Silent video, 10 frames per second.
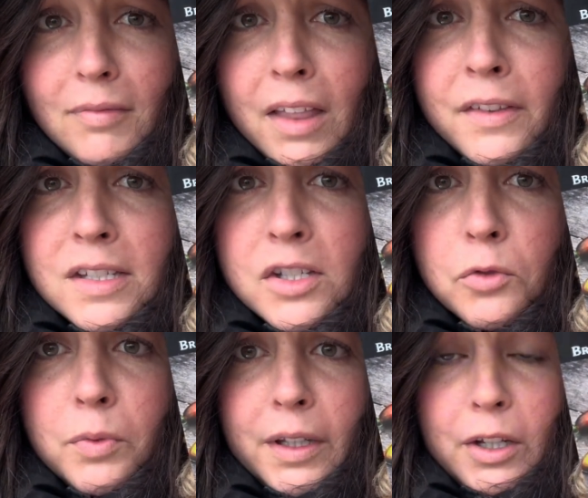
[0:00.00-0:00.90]
This is a
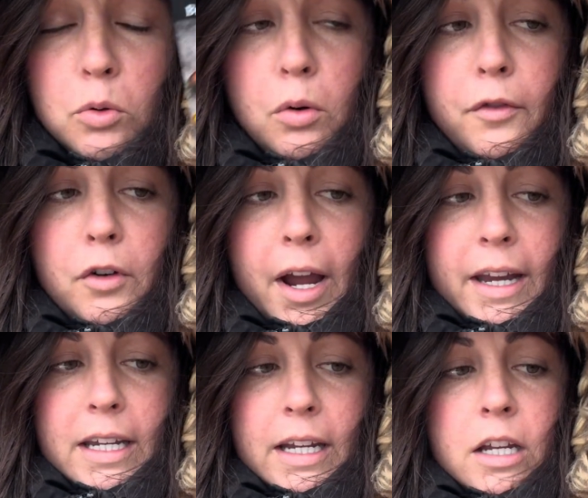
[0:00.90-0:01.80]
really cool
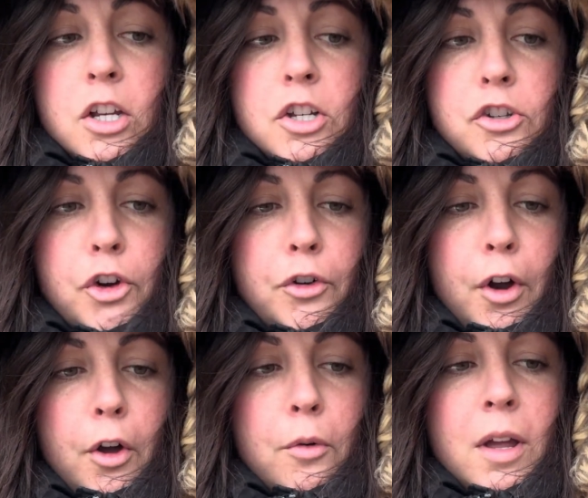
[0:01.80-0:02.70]
variety to
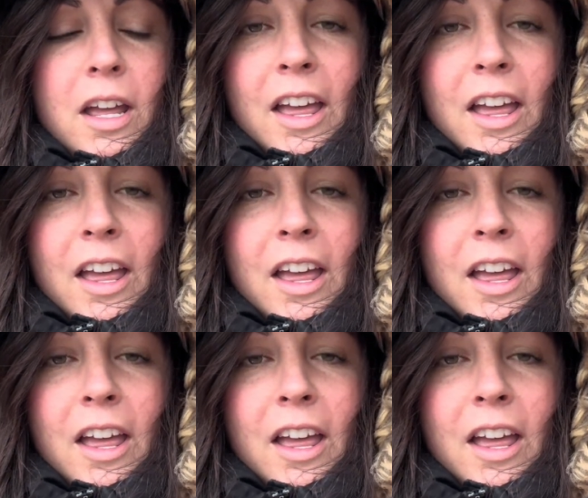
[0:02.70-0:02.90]
grow.